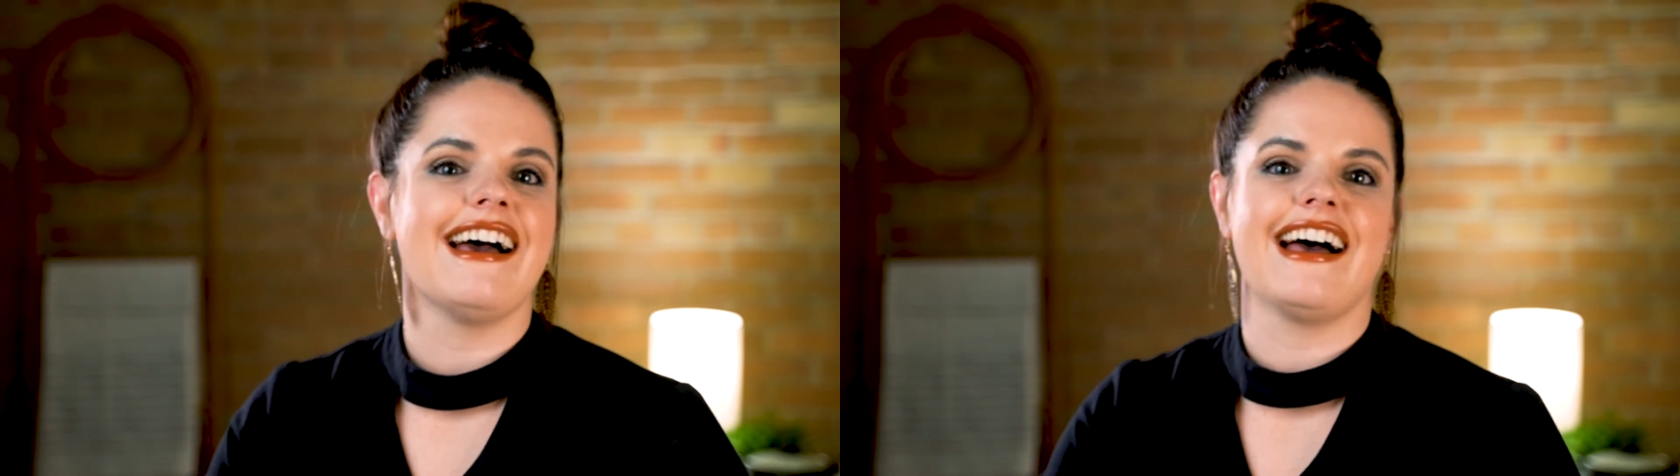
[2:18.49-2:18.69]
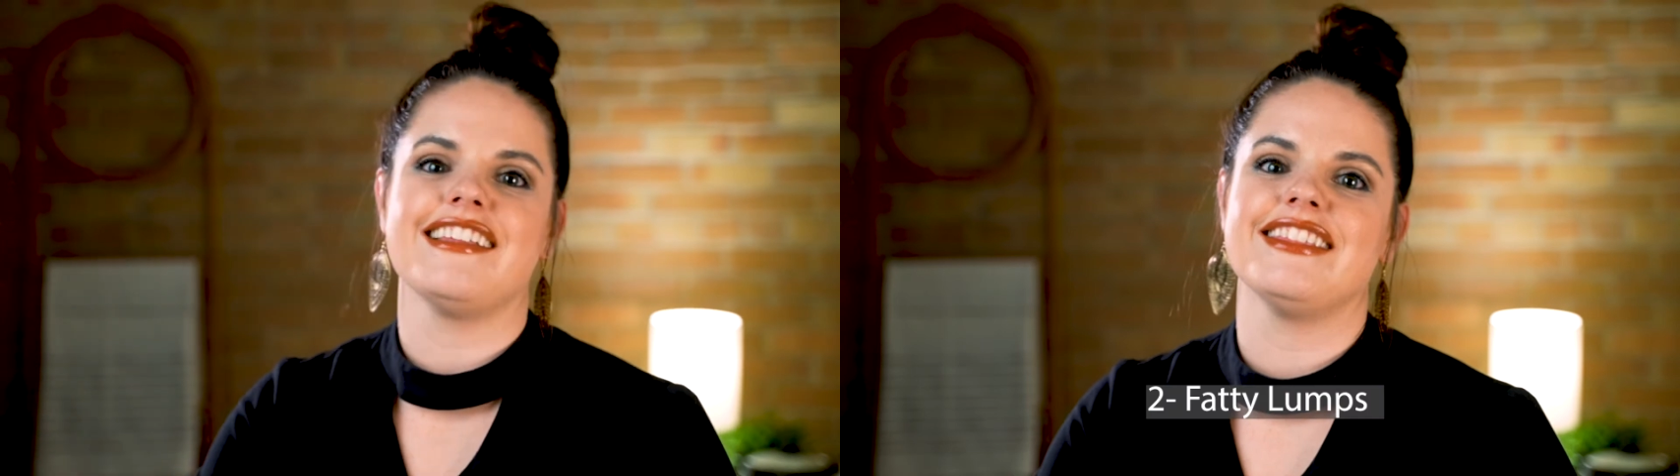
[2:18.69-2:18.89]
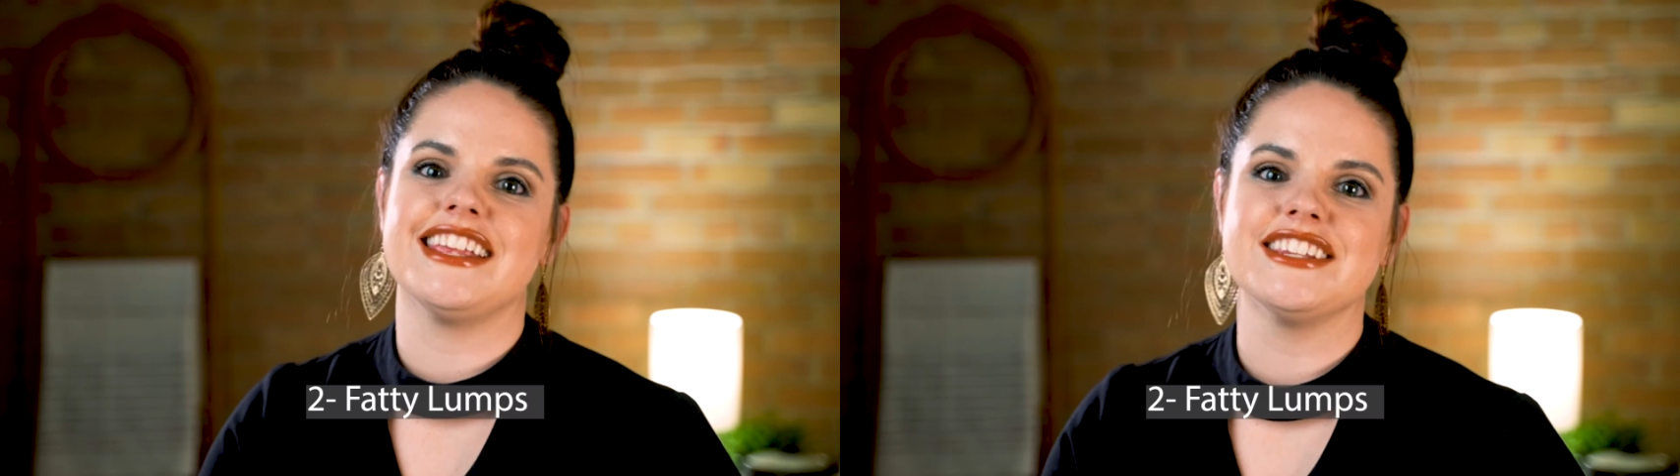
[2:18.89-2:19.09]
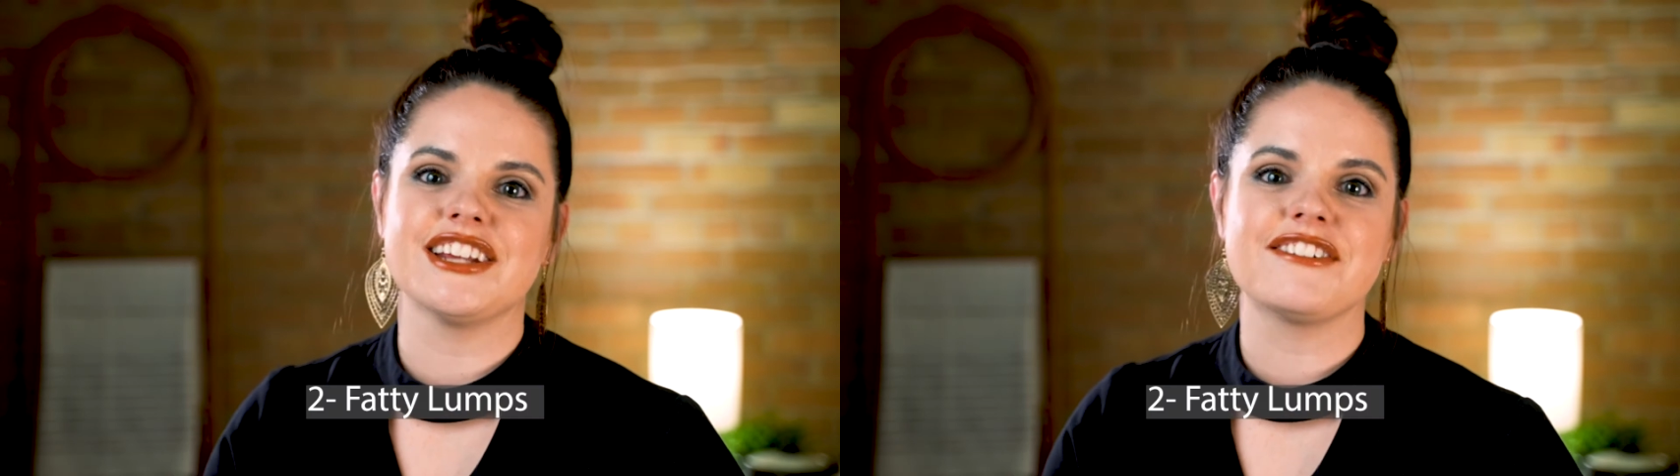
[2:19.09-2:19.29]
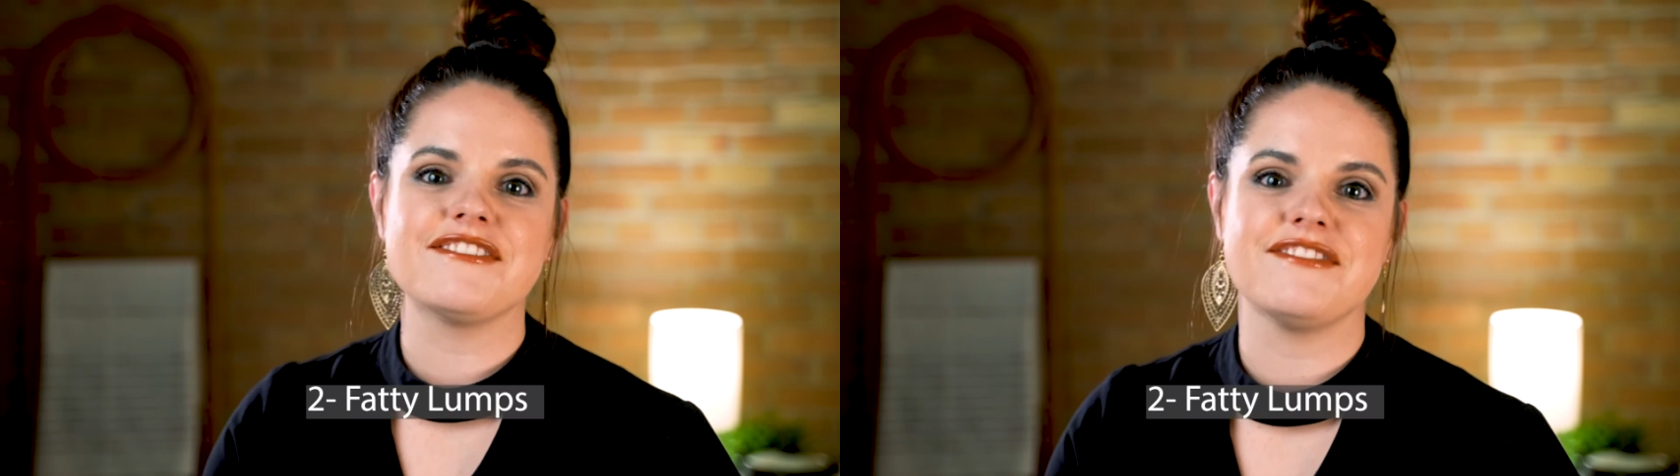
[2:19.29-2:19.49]
and these
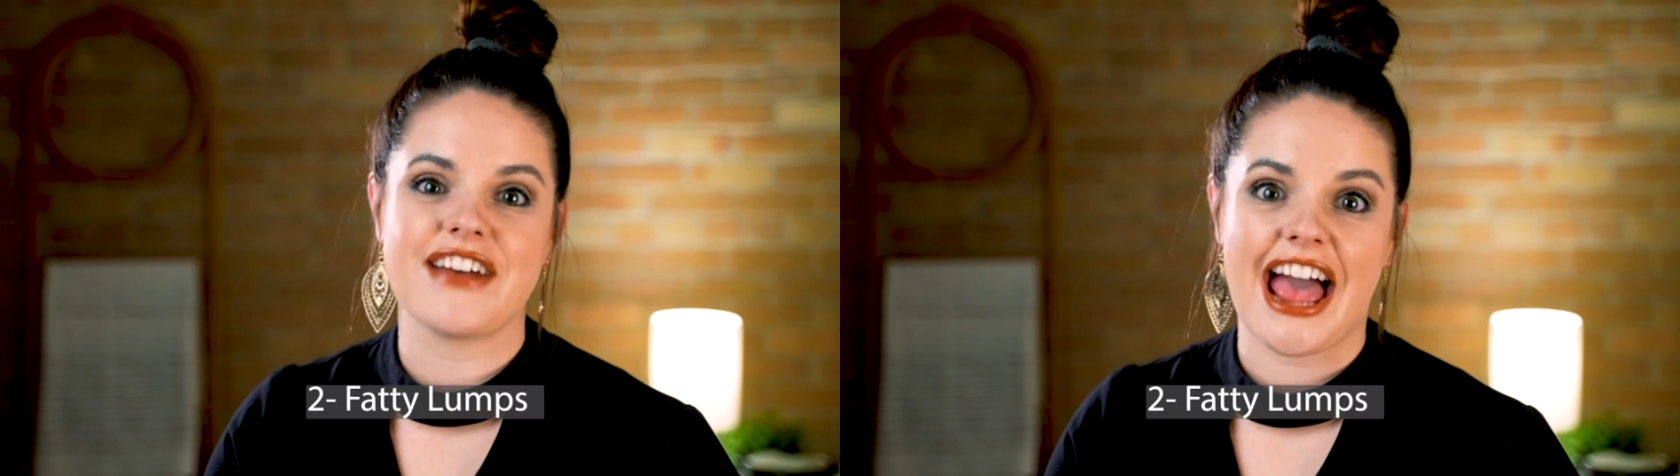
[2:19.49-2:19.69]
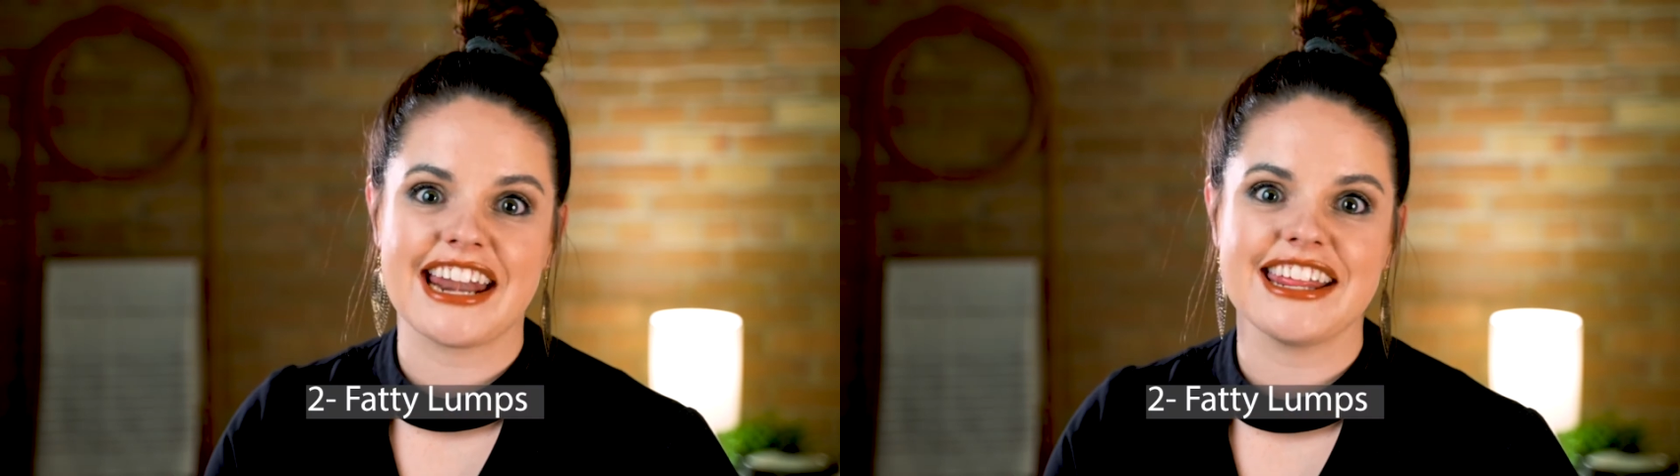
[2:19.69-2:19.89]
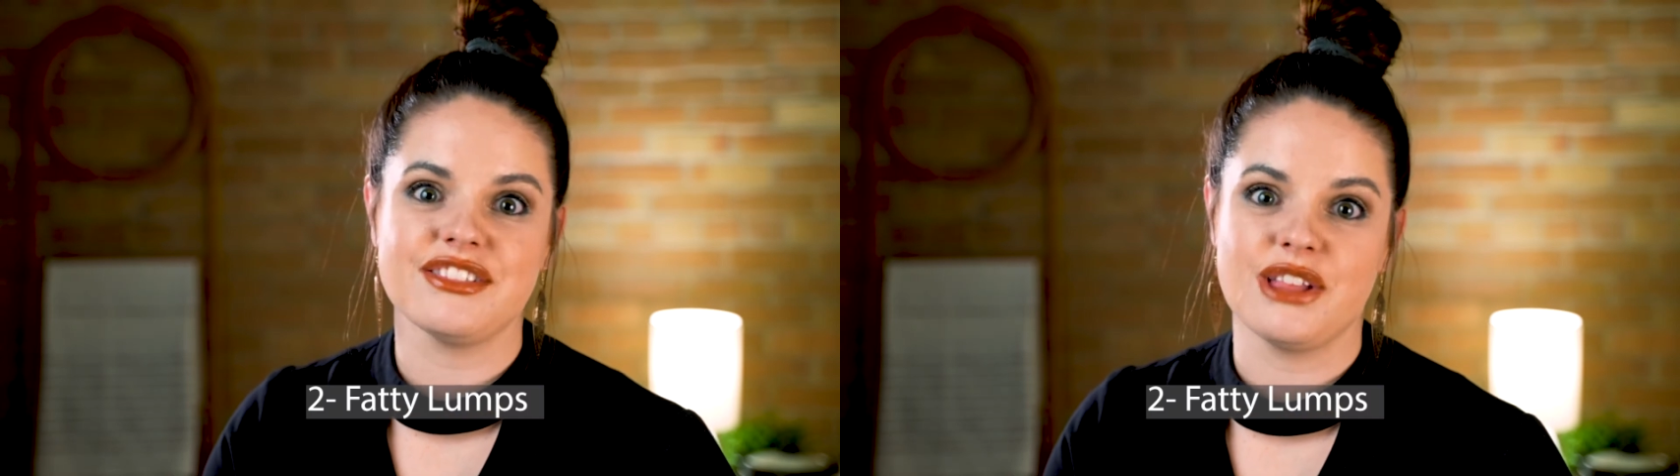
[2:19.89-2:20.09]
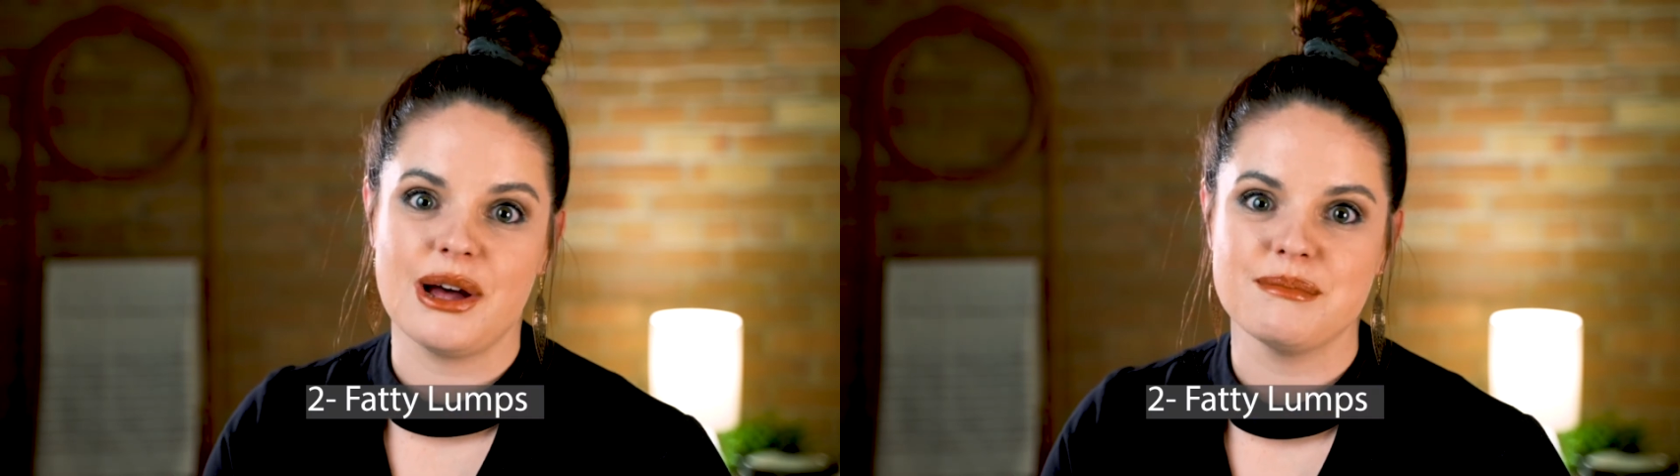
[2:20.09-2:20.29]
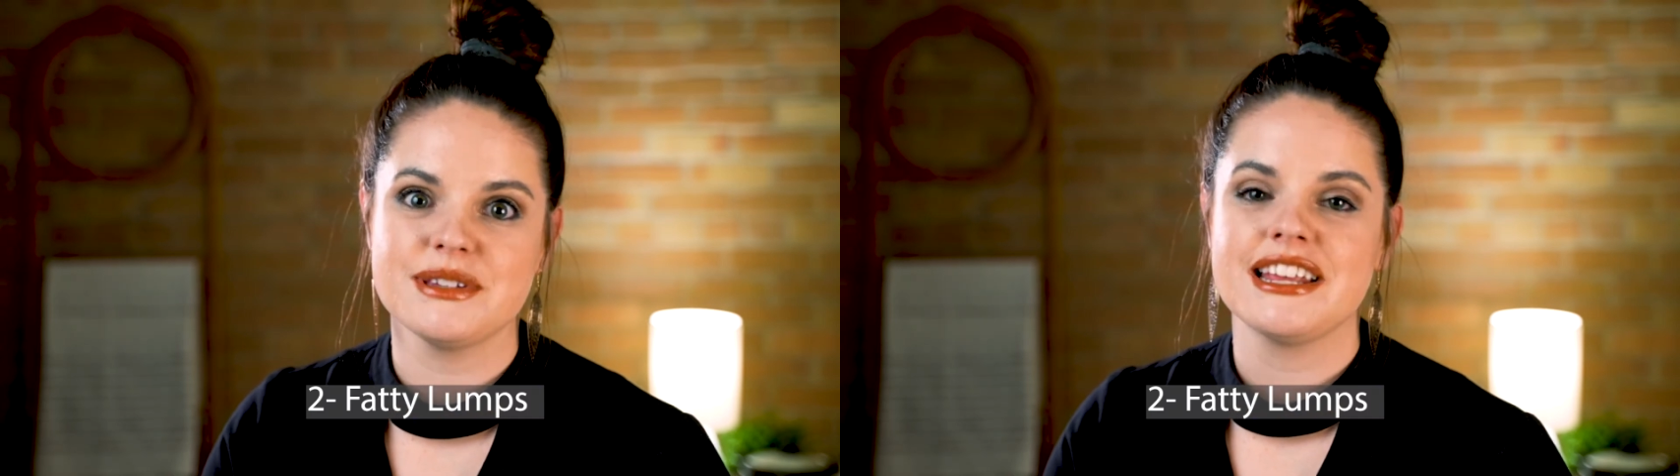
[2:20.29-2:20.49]
are fatty
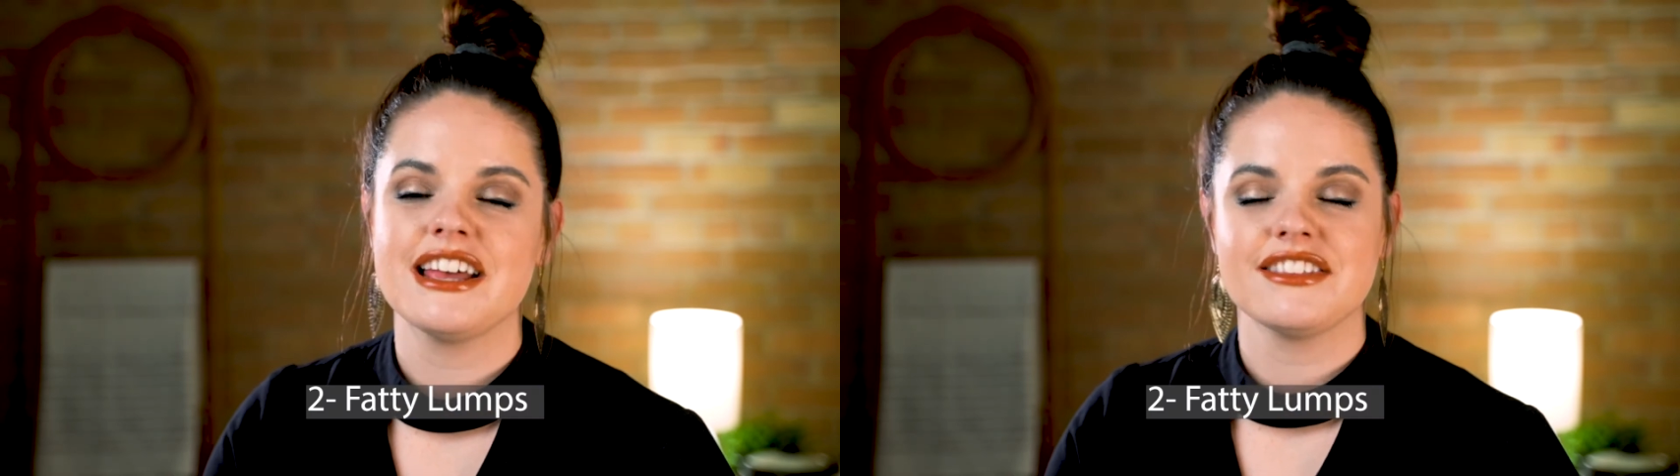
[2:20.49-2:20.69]
lumps.